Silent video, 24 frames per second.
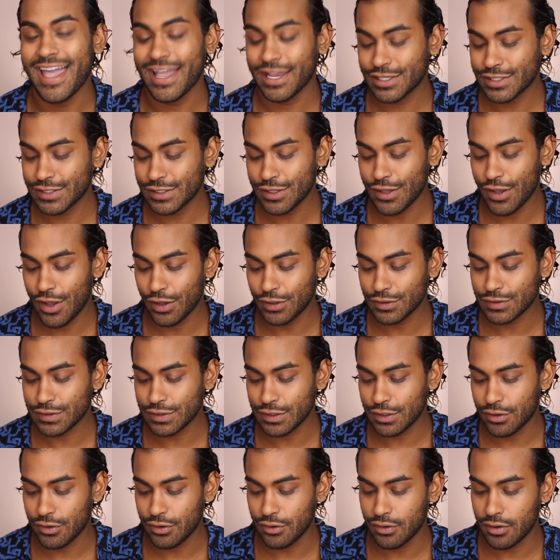actually
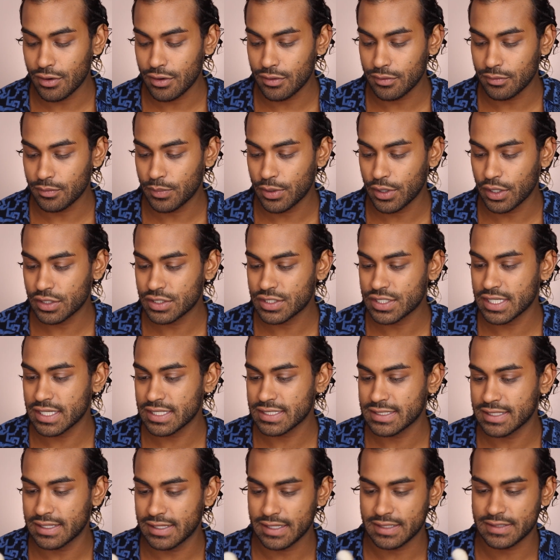also
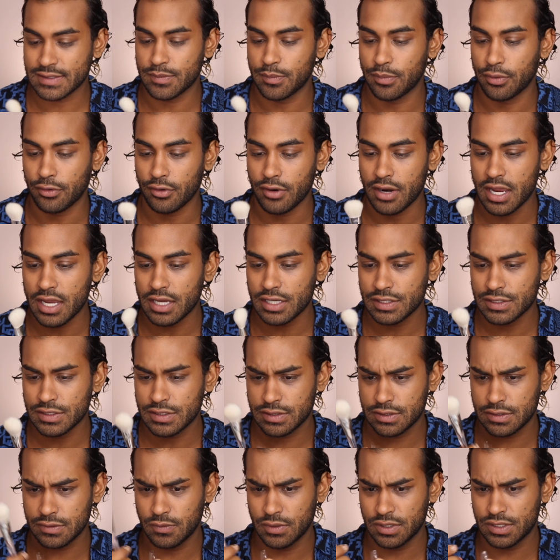purchased this
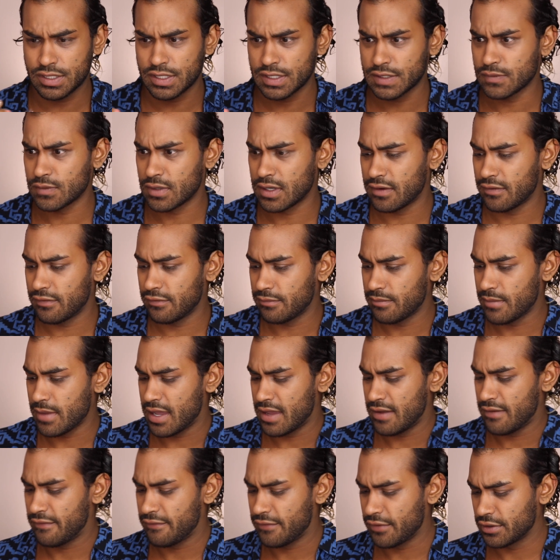brush, which is one of
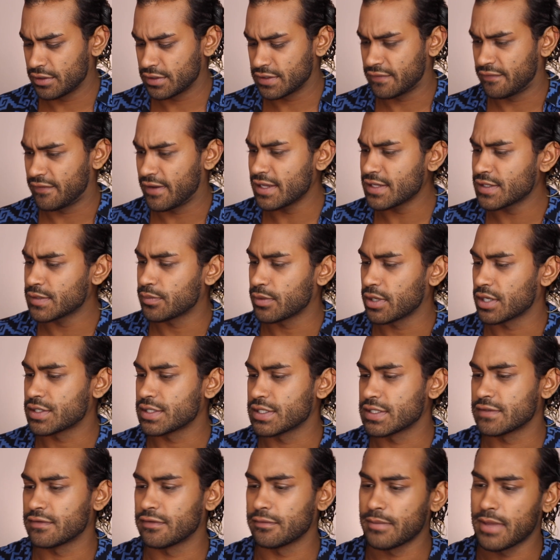my first face
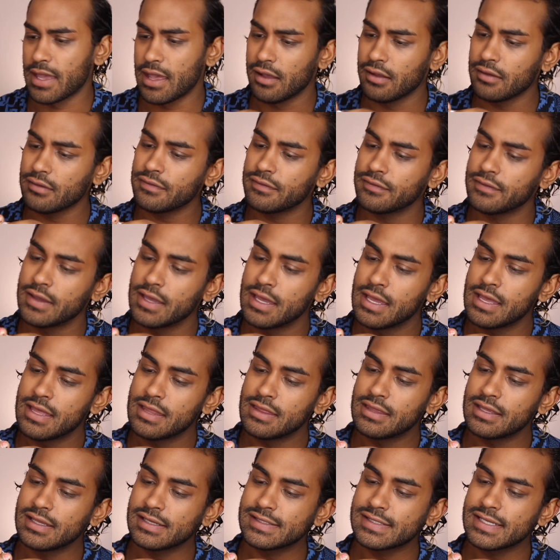brushes from Elf.
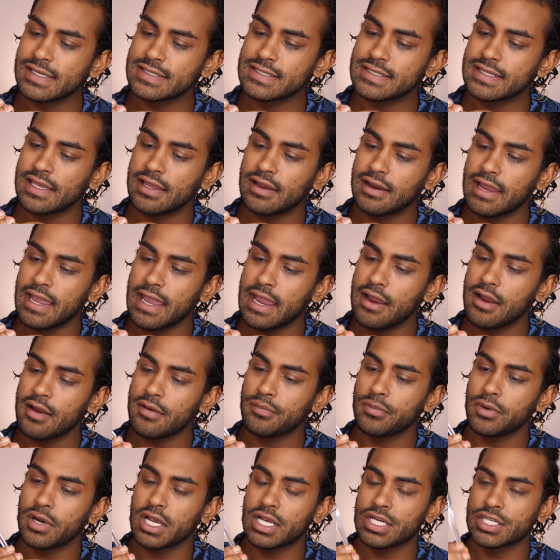This is their
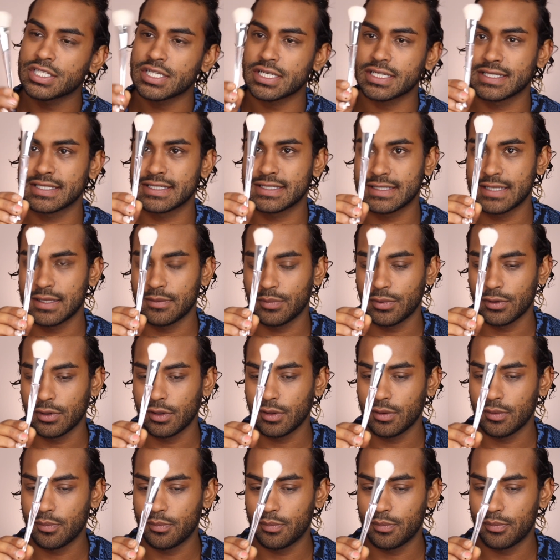Airbrush
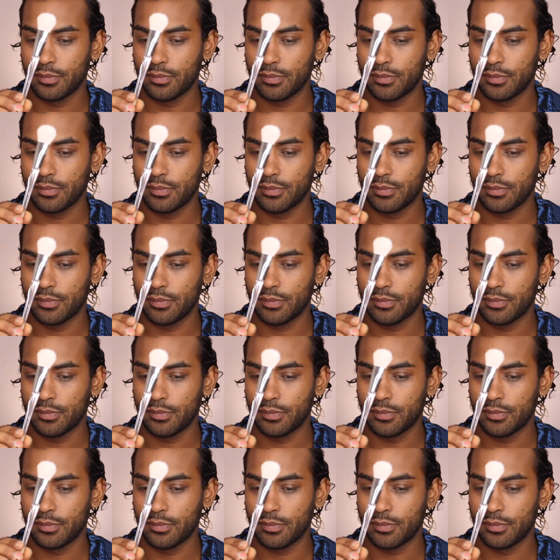Stipple